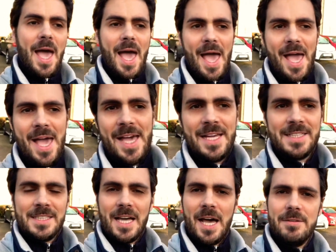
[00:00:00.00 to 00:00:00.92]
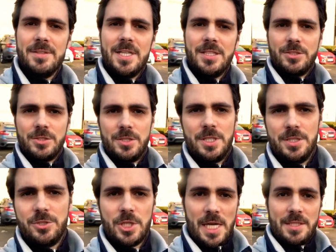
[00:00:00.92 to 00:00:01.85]
And I've had the
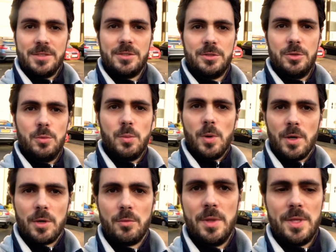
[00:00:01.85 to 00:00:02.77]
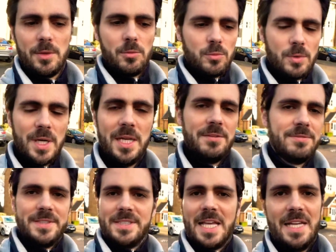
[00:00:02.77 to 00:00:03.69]
chance to work with a really
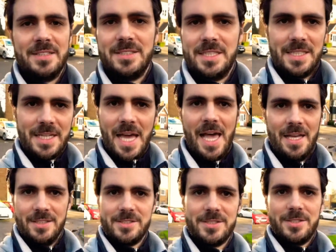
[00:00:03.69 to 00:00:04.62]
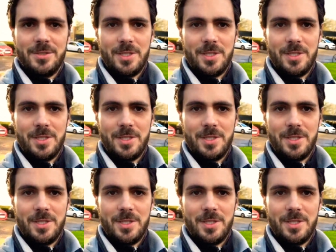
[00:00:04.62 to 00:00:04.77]
fantastic cast.